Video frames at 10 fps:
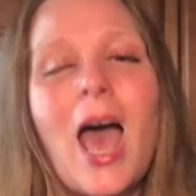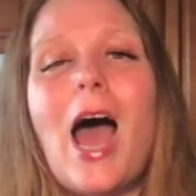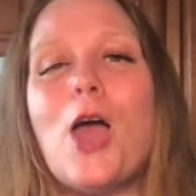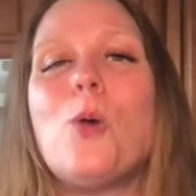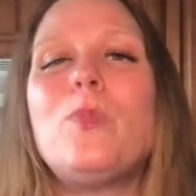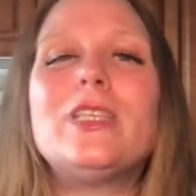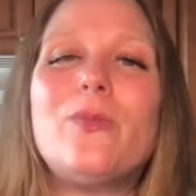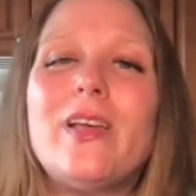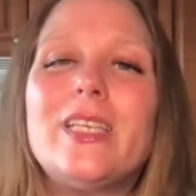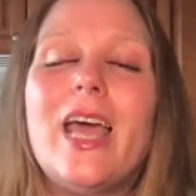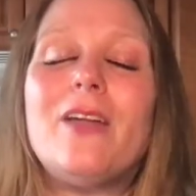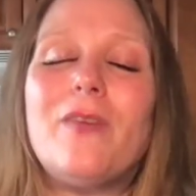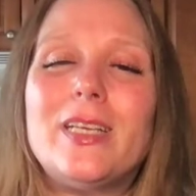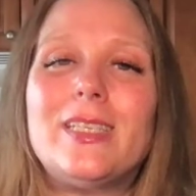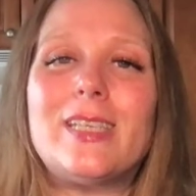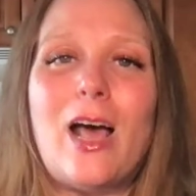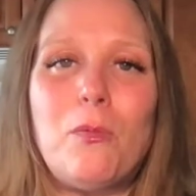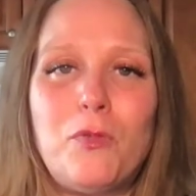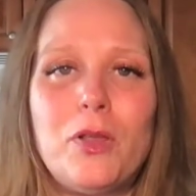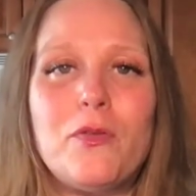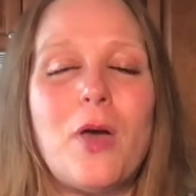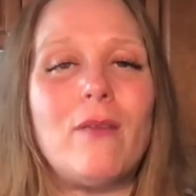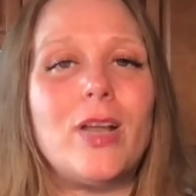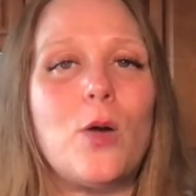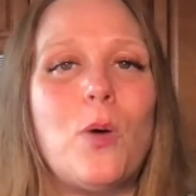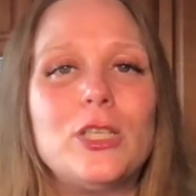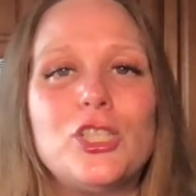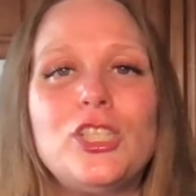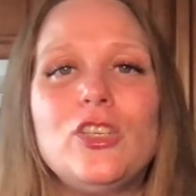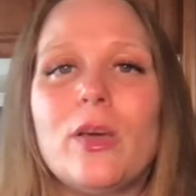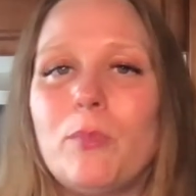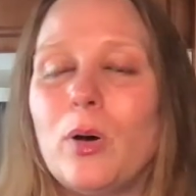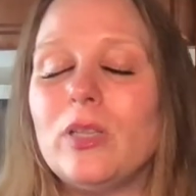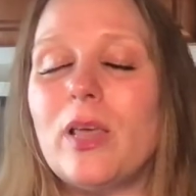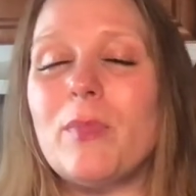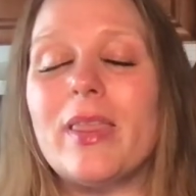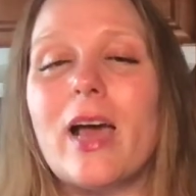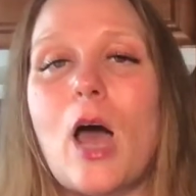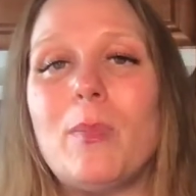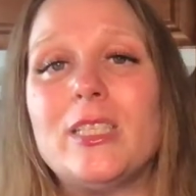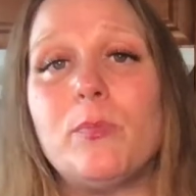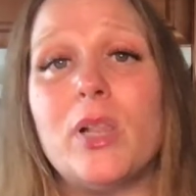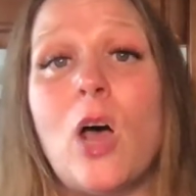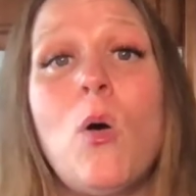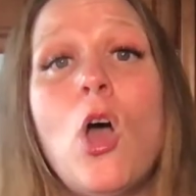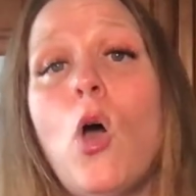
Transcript: I hope this advice is helpful. If you have any questions, you can put them in the comments below.